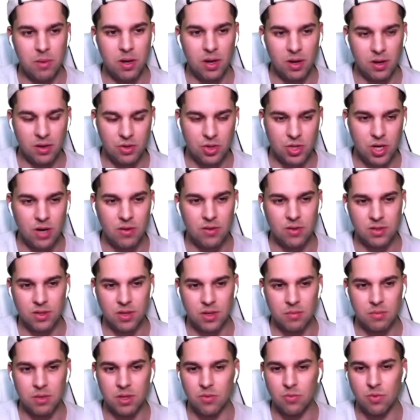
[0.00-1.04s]
and JavaScript.
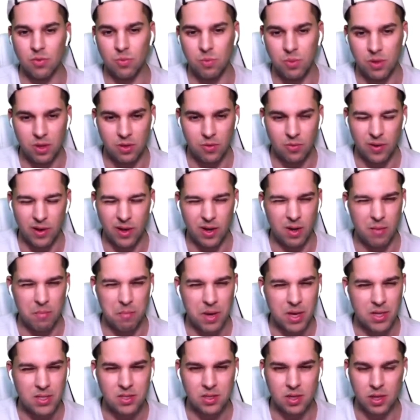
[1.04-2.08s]
That would be very
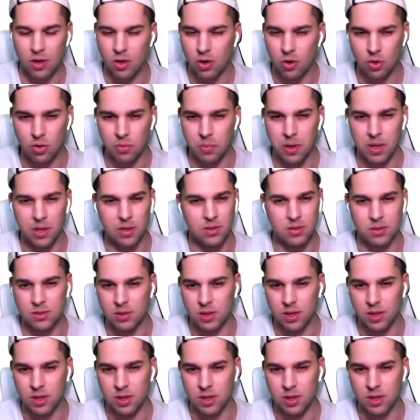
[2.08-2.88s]
messy code base.